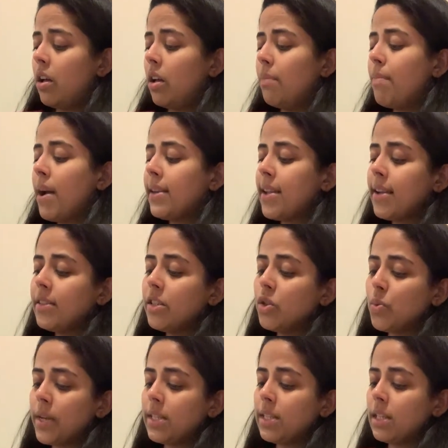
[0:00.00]
By
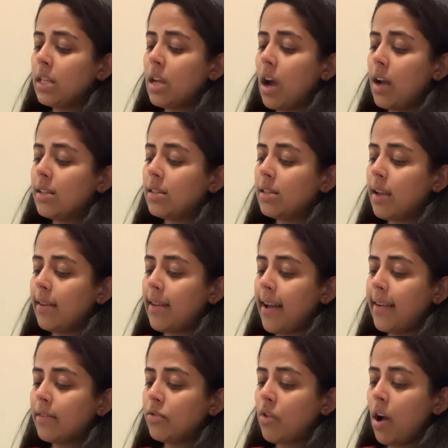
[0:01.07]
1920, Einstein
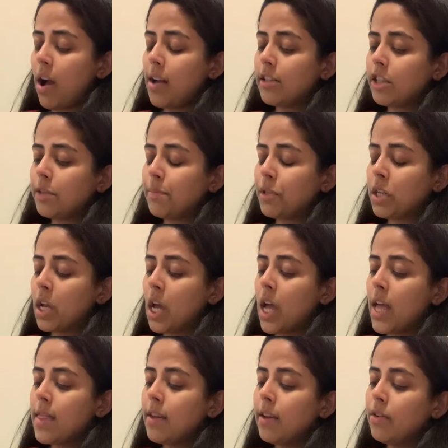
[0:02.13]
had grasped
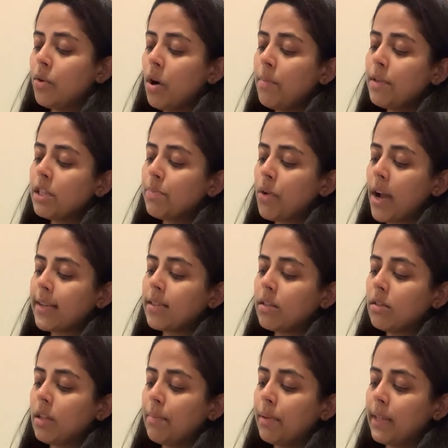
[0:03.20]
the enormous
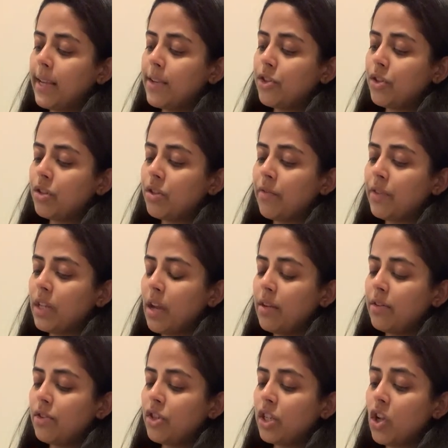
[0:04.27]
practical implications of the
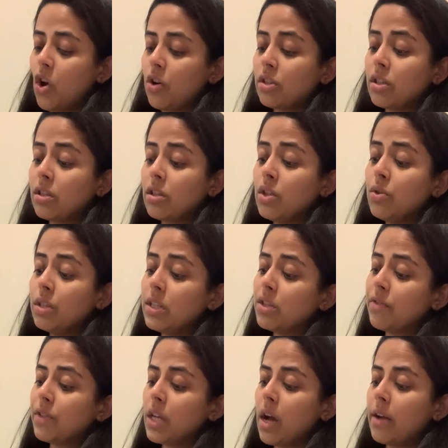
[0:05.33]
energy locked in the nucleus
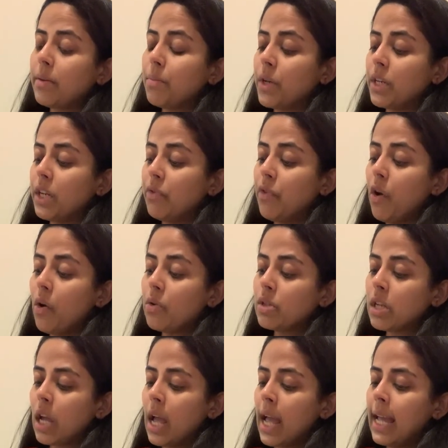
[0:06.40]
of the atom when he wrote,
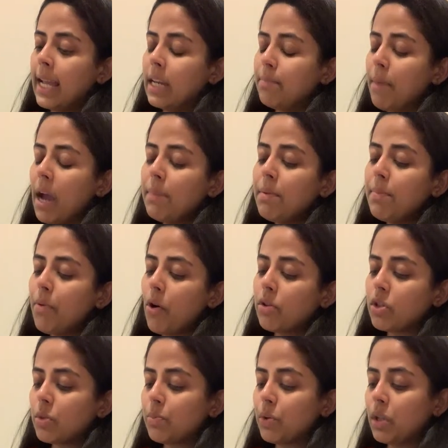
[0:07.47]
"It might be
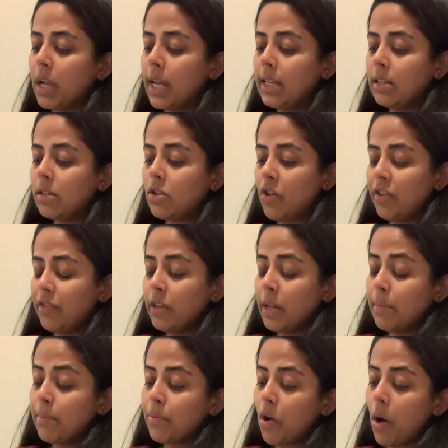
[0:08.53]
possible, and it is not even
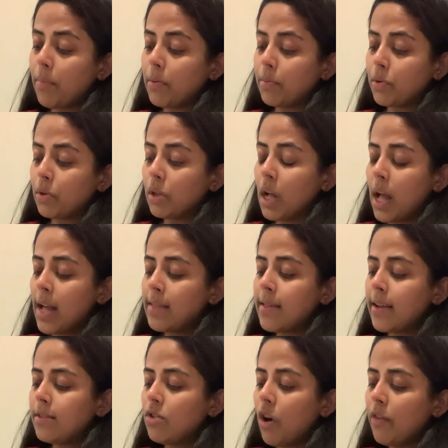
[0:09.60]
improbable,
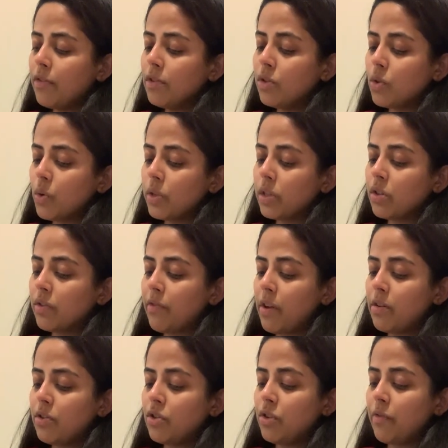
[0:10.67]
that novel sources of
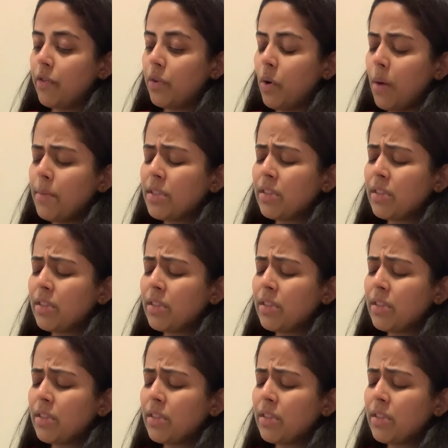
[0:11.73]
energy of enormous